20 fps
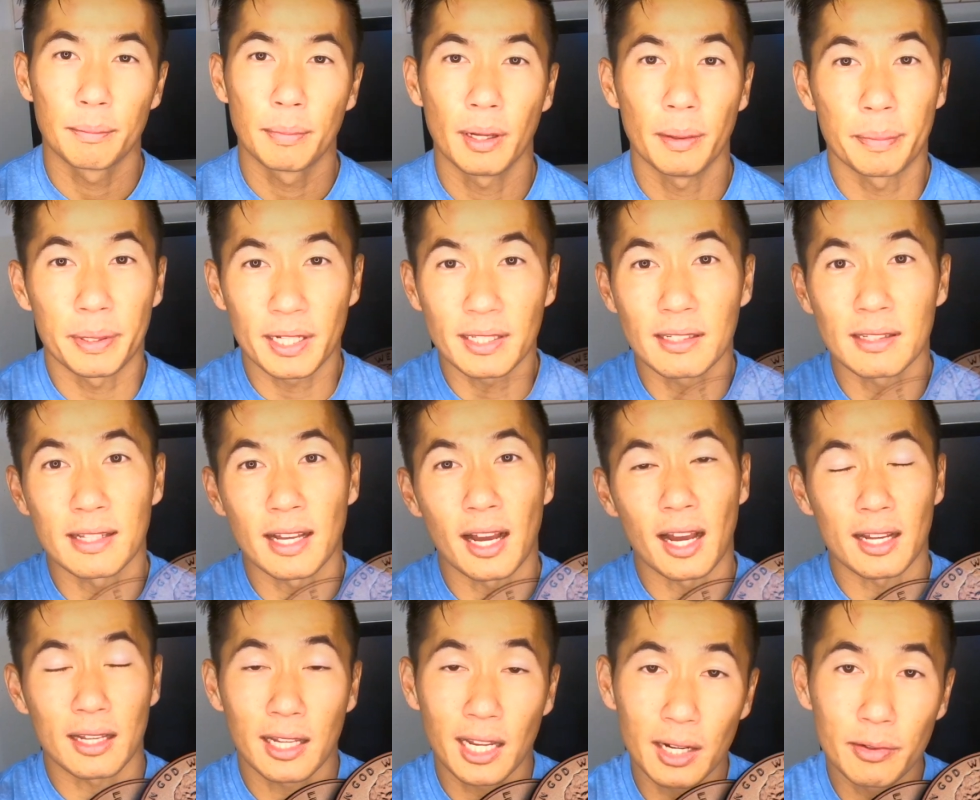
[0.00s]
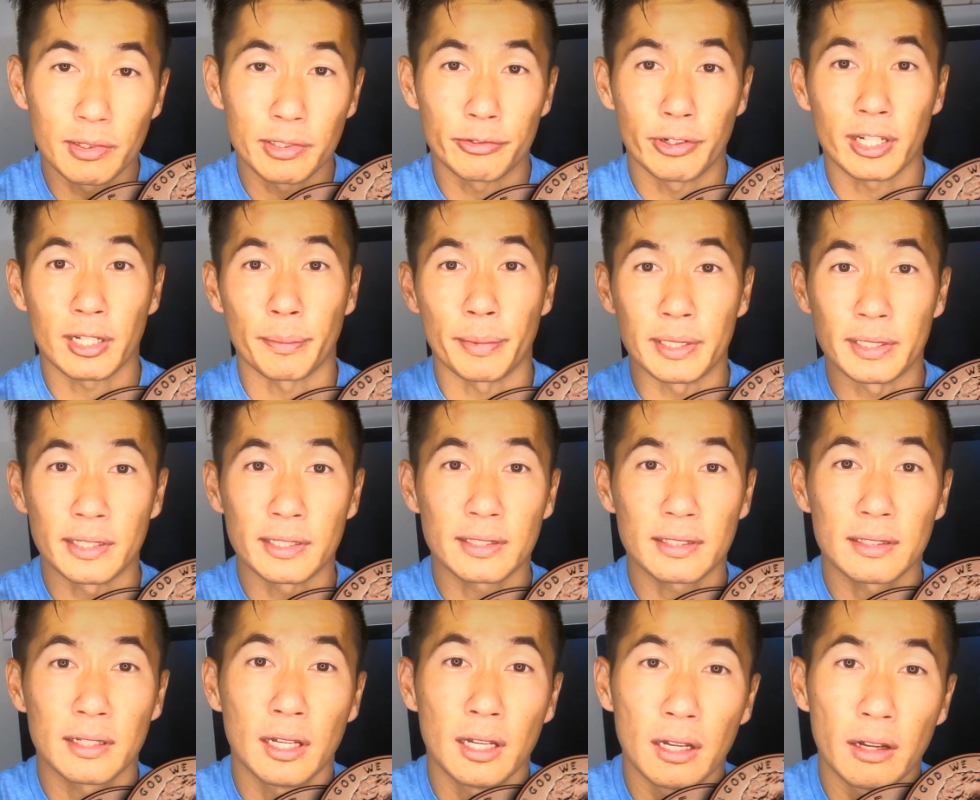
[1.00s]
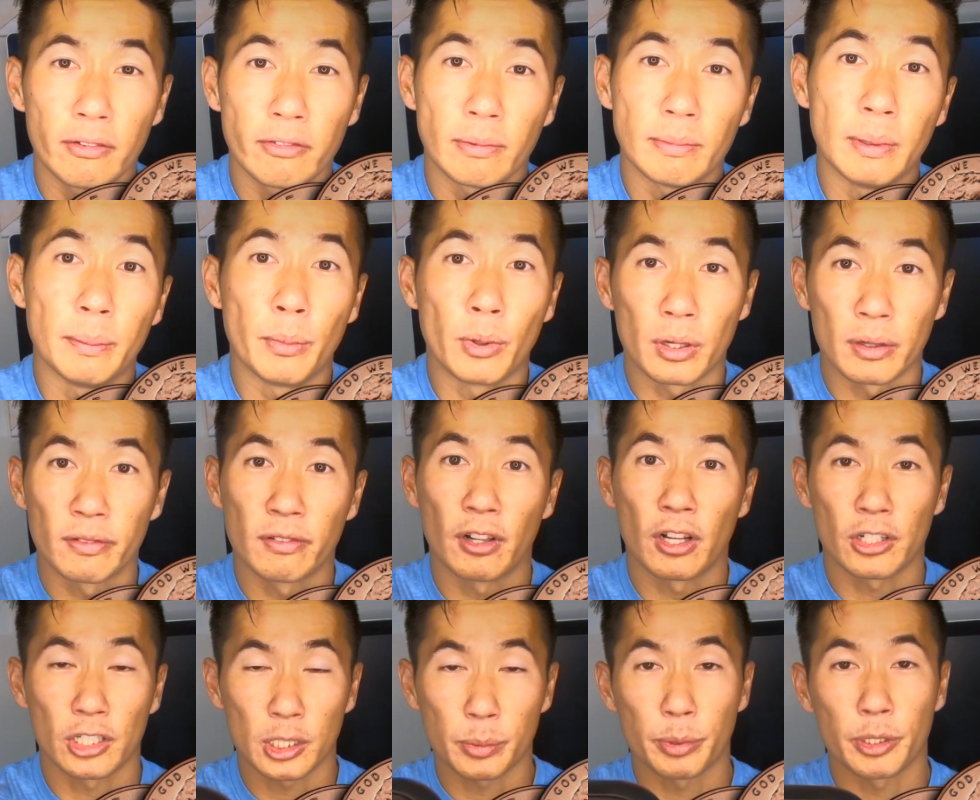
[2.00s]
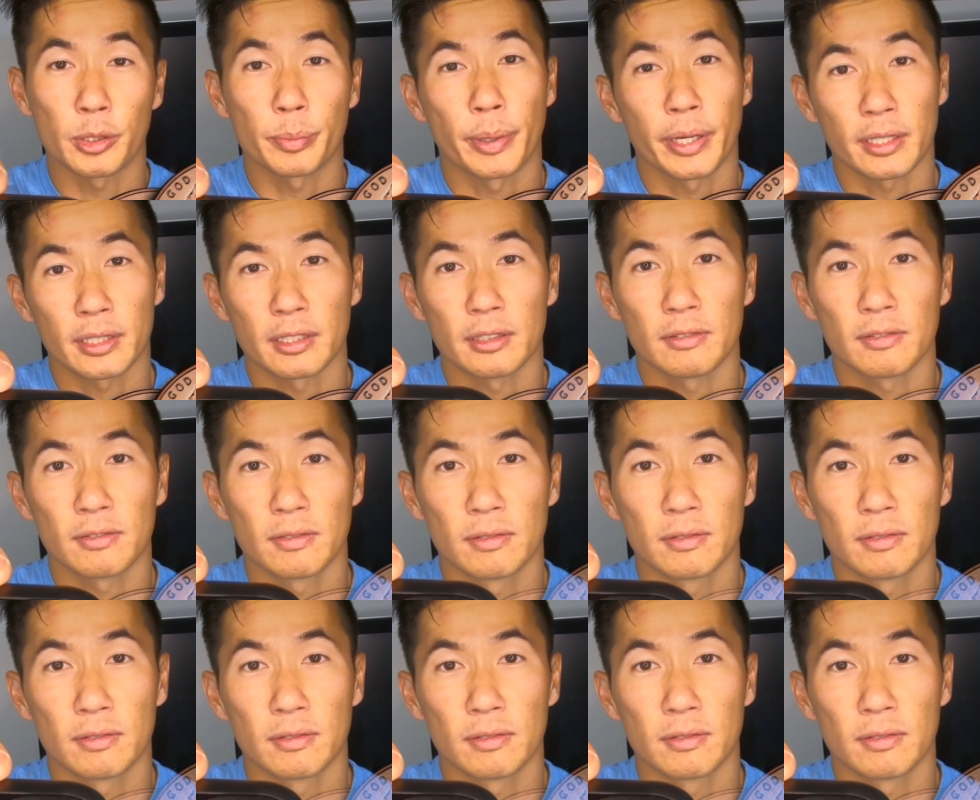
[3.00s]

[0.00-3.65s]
And because of that, I can't really recommend this from a motovlogger's perspective.